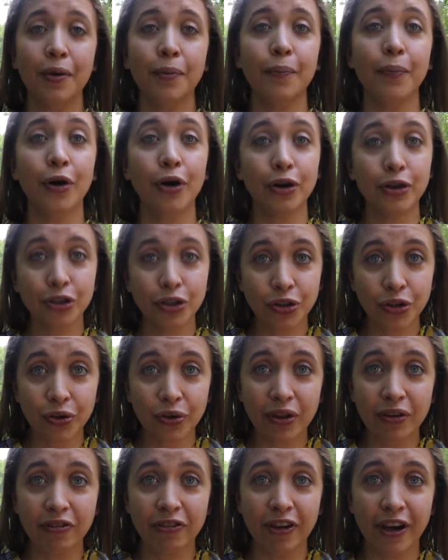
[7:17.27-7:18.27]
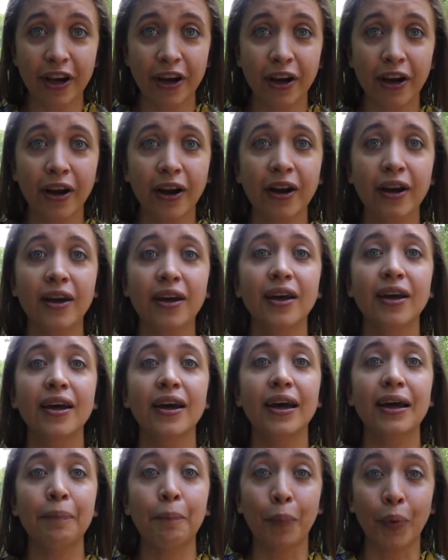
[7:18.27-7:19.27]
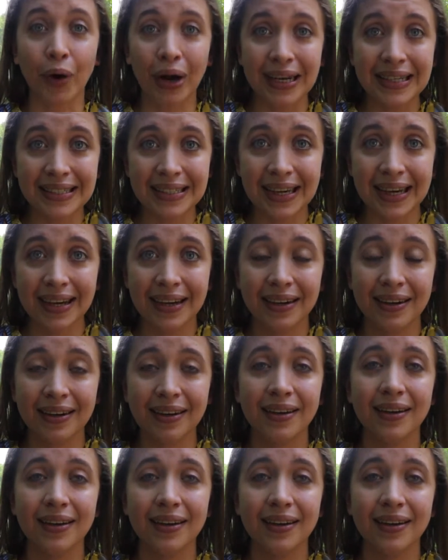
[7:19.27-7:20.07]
Push through the fear, embrace it,